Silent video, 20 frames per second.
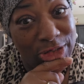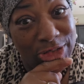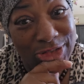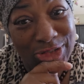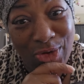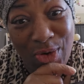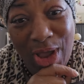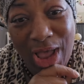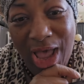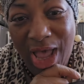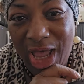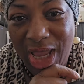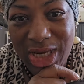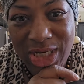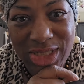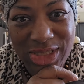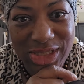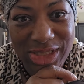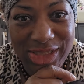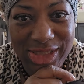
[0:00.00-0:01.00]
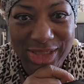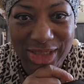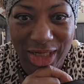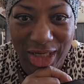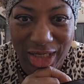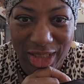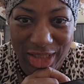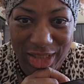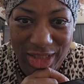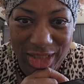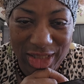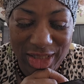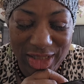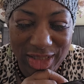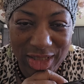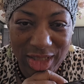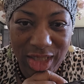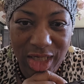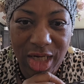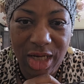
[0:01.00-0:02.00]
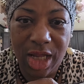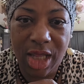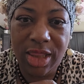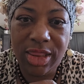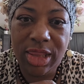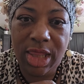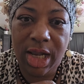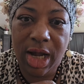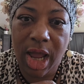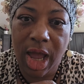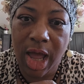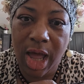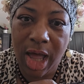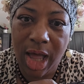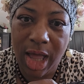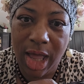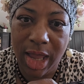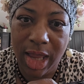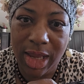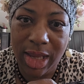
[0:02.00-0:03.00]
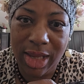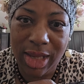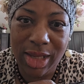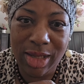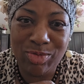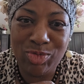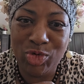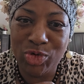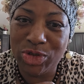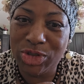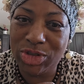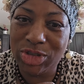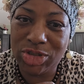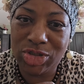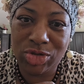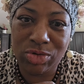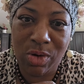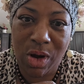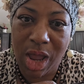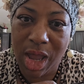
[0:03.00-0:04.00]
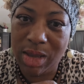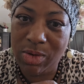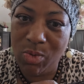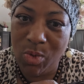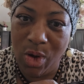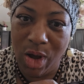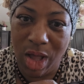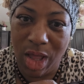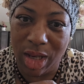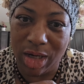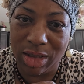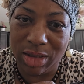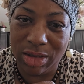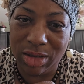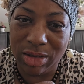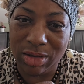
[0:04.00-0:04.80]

So I decided that I am going to try one.